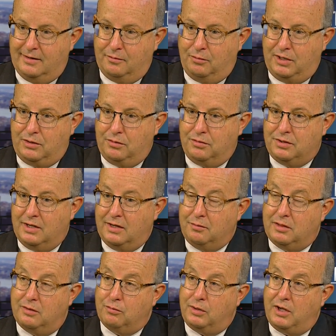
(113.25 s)
We do think
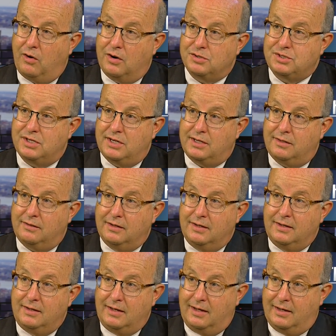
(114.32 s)
that we are seeing
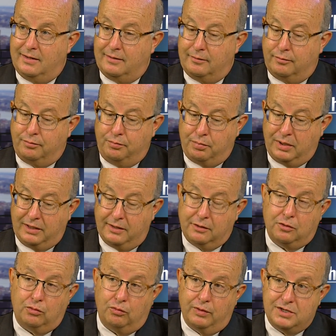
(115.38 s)

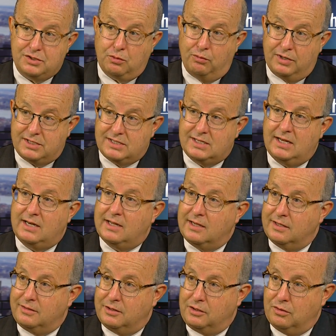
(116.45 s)
political risk receding
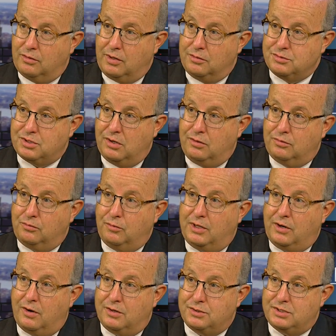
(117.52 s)
in the Eurozone.
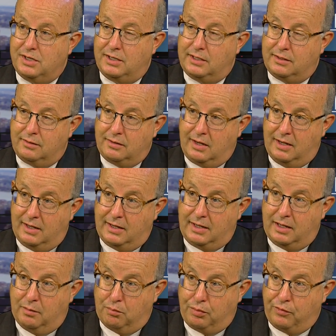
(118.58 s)
We are seeing
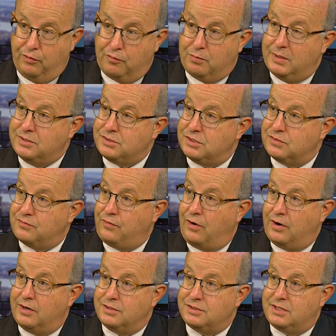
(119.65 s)
improvements as
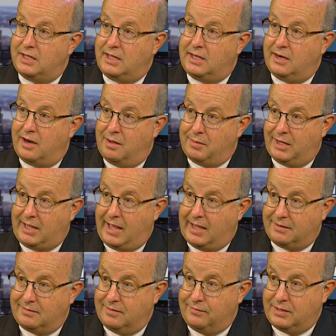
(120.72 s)
far as the economic
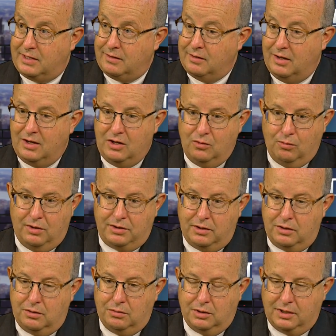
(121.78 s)
activity. Whether
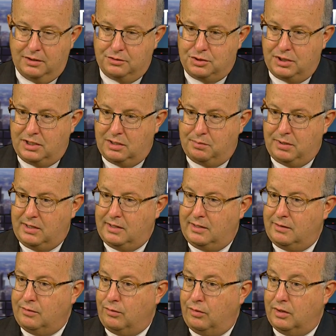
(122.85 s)
you at
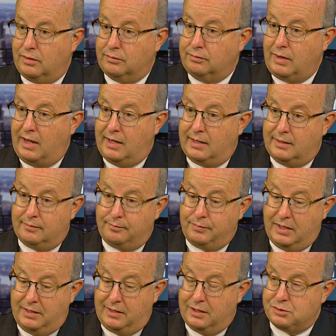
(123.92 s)
GDP or
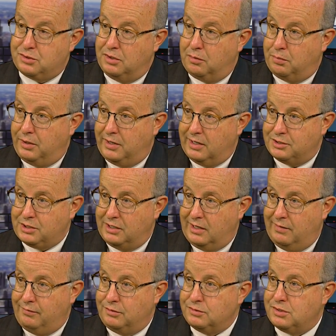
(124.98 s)
industrial production
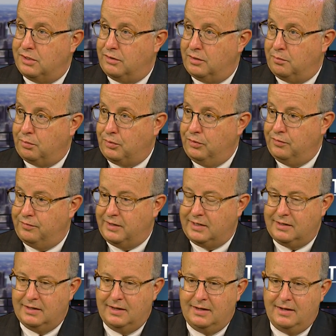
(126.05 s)
levels, they're
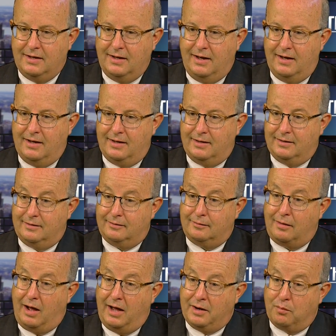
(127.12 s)
improving.
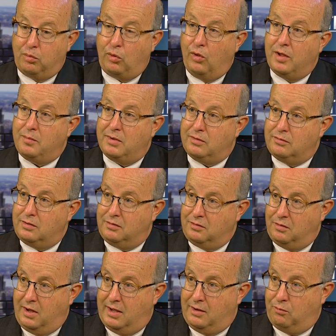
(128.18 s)
Unemployment,
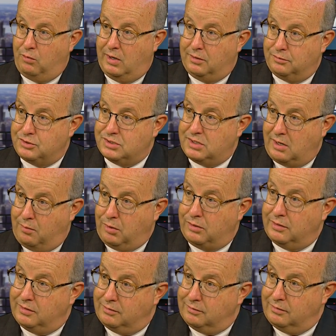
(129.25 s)
while
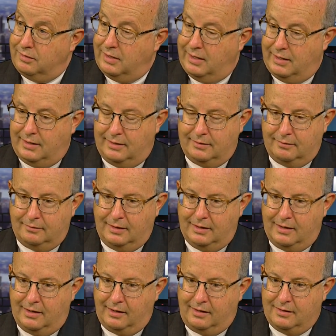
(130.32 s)
stubborn and
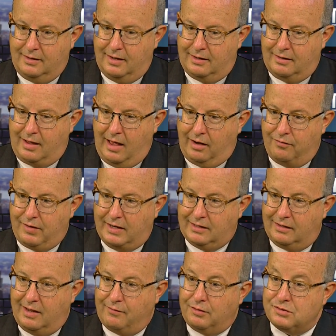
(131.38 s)
at
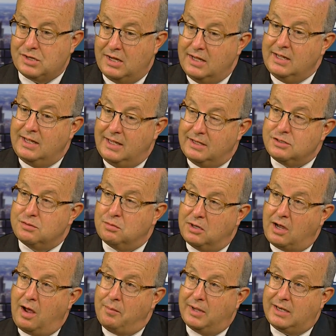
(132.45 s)
elevated levels, is
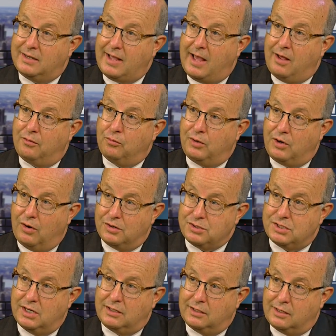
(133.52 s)
coming down. We are
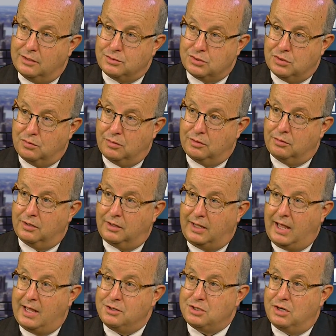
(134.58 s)
seeing the consumer
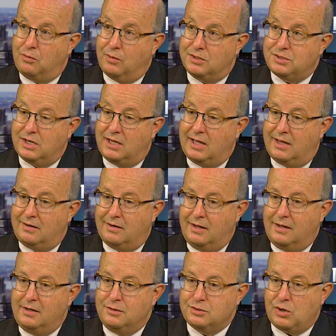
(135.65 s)
engaging once again.
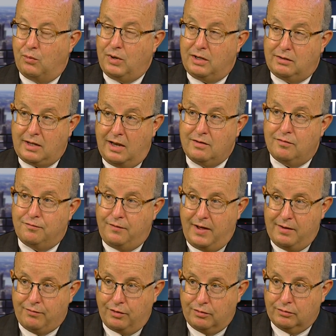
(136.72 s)
So we tend to
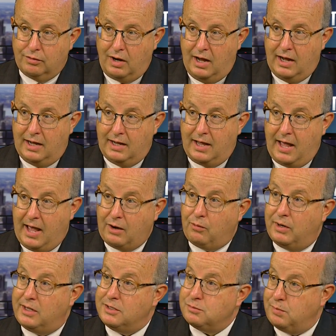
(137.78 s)
favor
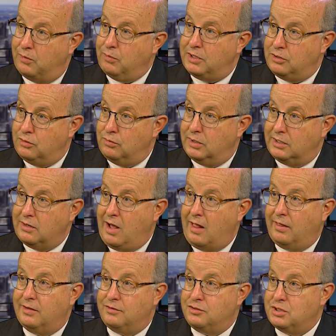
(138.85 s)
equities, but we do
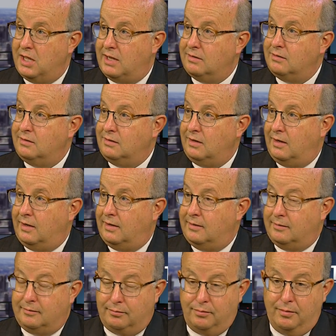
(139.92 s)
acknowledge that
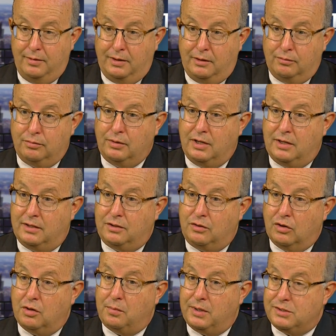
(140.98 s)

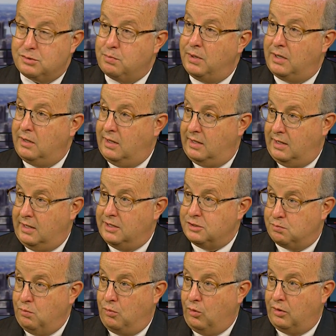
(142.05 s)
Europe
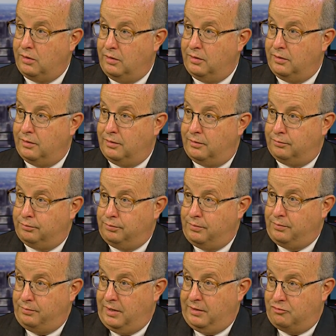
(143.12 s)
is more
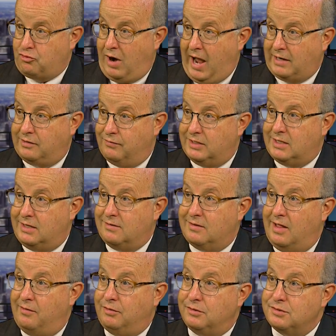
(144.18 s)
attractive at these
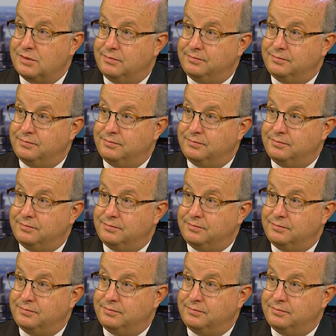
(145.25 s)
levels.